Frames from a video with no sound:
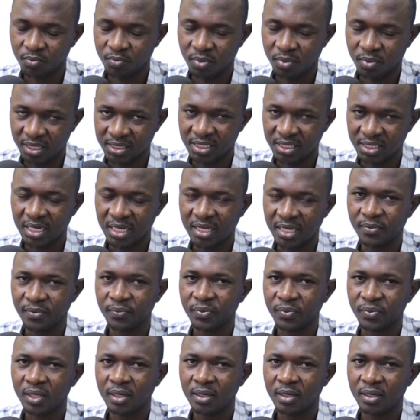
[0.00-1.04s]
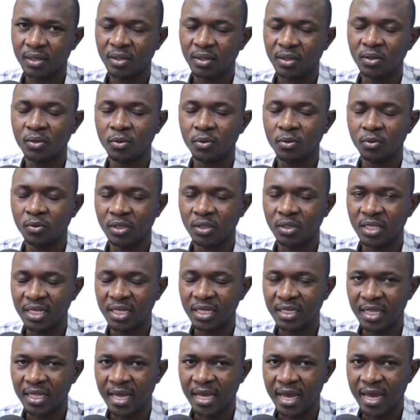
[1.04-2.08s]
sign, and it meets
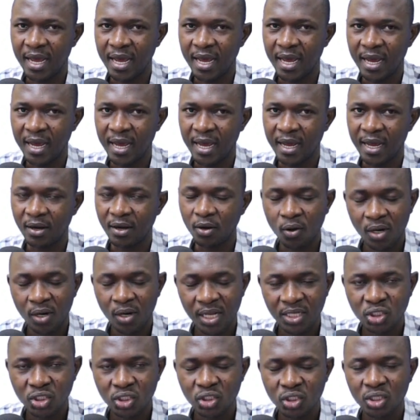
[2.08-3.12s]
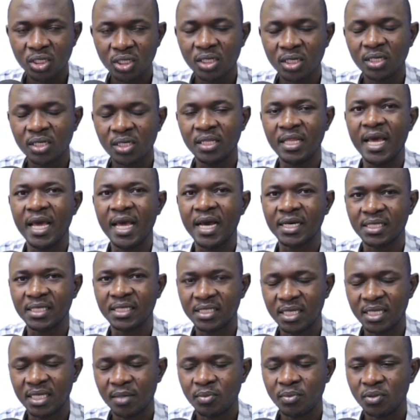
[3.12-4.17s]
all the requirements of
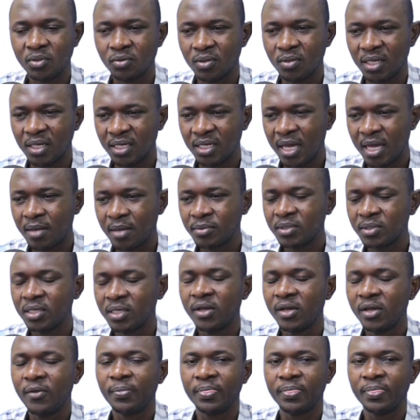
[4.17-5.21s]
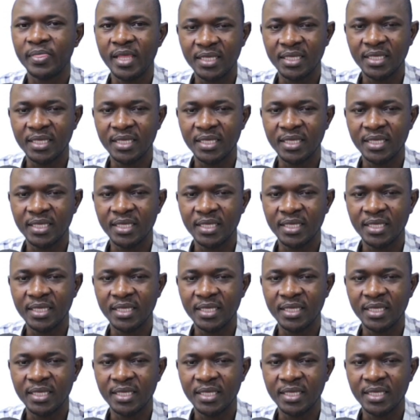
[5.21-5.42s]
a valid